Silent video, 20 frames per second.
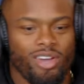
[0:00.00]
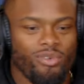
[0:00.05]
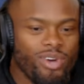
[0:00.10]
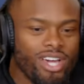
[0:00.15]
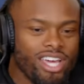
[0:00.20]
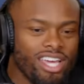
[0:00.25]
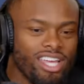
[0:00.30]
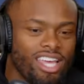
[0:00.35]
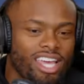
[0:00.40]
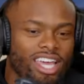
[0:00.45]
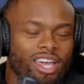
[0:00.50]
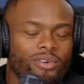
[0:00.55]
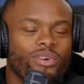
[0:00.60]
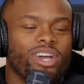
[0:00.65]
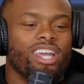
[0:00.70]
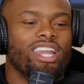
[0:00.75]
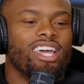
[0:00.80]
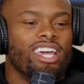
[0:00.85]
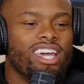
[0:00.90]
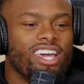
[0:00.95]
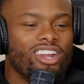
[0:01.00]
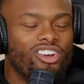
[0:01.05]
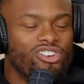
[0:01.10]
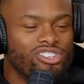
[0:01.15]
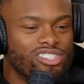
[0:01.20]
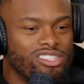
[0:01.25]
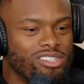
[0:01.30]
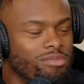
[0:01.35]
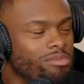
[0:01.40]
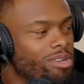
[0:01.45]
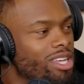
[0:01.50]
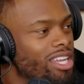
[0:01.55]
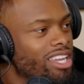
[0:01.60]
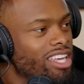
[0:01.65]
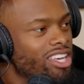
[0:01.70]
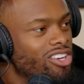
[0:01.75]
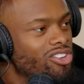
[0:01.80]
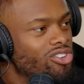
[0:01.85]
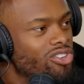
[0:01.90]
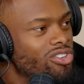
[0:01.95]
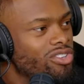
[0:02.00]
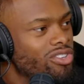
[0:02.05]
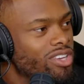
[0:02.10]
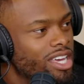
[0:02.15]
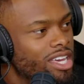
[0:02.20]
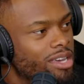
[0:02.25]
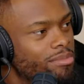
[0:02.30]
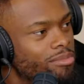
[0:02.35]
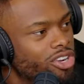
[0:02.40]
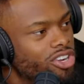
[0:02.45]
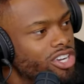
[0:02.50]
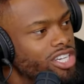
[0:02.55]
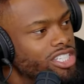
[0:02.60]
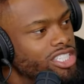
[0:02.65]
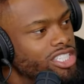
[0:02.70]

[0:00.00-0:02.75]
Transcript: went in on some illegal immigrant